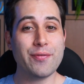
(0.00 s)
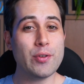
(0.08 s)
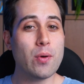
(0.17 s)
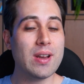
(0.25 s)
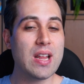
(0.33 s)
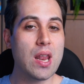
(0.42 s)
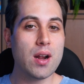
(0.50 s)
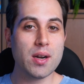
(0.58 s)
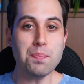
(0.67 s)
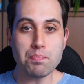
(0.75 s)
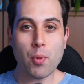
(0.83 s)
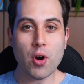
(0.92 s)
if you wanna
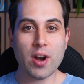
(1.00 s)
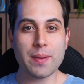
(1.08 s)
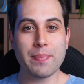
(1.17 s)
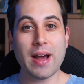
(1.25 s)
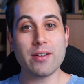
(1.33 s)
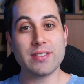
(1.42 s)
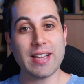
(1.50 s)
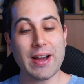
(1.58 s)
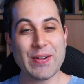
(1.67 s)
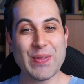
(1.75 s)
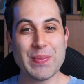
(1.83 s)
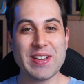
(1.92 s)
learn more about
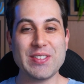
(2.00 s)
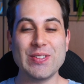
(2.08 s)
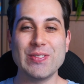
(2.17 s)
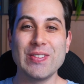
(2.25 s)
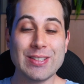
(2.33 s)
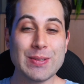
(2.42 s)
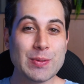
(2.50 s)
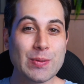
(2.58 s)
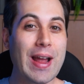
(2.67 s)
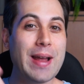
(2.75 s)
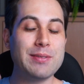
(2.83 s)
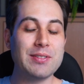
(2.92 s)
automation,
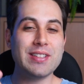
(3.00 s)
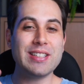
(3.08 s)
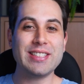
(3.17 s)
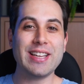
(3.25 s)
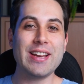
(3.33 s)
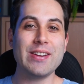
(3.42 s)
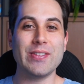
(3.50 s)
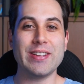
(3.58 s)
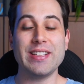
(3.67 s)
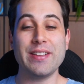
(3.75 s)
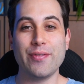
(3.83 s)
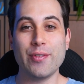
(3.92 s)
subscribe to the channel
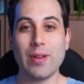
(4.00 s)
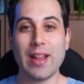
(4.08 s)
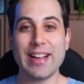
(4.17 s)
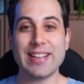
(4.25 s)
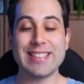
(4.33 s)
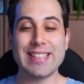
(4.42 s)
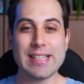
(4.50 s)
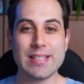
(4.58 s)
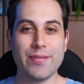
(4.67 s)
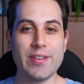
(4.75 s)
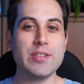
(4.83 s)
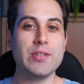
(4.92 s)
and if you liked
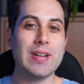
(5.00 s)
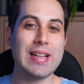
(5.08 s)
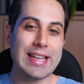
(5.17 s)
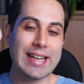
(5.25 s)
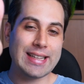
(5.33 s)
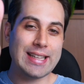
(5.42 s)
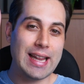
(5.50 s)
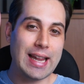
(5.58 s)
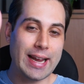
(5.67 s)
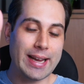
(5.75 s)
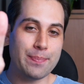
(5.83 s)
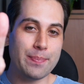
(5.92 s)
this video, click the
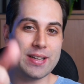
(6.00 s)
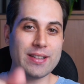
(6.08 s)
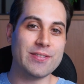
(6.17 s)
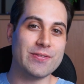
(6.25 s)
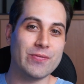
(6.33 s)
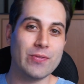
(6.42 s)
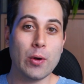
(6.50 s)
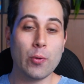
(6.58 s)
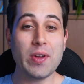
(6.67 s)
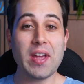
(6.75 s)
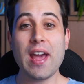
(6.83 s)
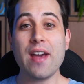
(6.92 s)
like button.
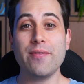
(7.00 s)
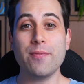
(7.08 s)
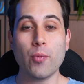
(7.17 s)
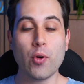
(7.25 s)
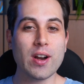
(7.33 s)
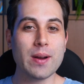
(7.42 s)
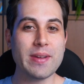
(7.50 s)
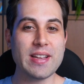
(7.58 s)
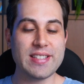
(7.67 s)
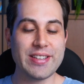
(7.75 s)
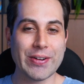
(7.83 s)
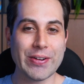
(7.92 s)
We have more
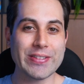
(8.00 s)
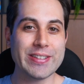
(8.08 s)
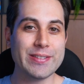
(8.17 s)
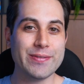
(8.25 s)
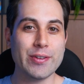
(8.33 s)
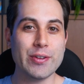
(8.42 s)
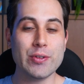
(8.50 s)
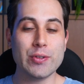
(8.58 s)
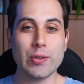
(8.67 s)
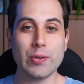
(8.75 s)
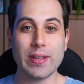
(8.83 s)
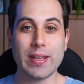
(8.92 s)
amazing content for you,
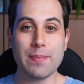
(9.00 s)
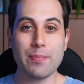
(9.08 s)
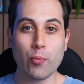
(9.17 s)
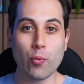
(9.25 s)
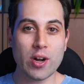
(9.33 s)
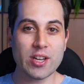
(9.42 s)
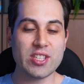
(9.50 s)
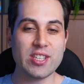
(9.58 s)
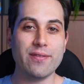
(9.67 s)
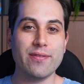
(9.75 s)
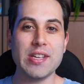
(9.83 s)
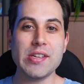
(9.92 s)
so keep
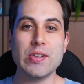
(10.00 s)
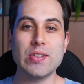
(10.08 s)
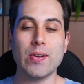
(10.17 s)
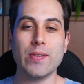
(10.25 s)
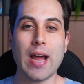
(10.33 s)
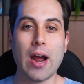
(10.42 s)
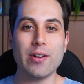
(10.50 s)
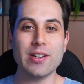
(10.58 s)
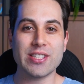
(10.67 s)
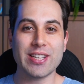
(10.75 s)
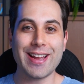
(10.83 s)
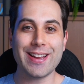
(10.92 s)
watching videos on
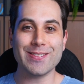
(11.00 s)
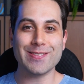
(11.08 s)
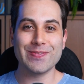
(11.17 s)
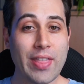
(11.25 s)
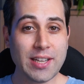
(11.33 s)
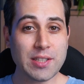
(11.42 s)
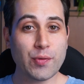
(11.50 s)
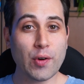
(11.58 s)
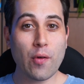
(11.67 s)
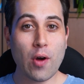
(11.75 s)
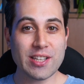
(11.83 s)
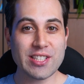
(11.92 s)
our channel. Thanks
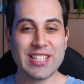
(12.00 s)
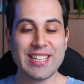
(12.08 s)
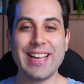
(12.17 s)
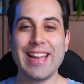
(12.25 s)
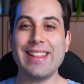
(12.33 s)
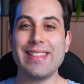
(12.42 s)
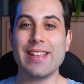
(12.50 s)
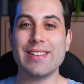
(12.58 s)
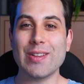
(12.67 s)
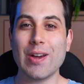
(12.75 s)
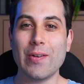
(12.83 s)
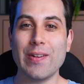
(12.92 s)
for watching and
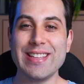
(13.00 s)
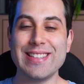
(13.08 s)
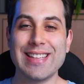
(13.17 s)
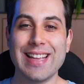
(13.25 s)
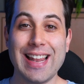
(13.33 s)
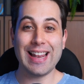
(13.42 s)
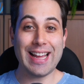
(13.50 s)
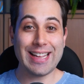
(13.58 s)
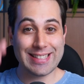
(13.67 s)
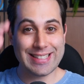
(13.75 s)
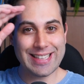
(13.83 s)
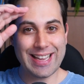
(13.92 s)
as always,
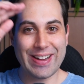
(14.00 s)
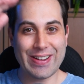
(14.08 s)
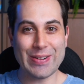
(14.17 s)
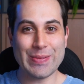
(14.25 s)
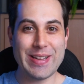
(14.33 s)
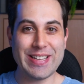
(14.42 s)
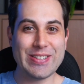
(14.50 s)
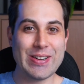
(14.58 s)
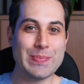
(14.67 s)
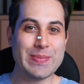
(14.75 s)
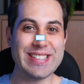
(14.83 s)
let's automate your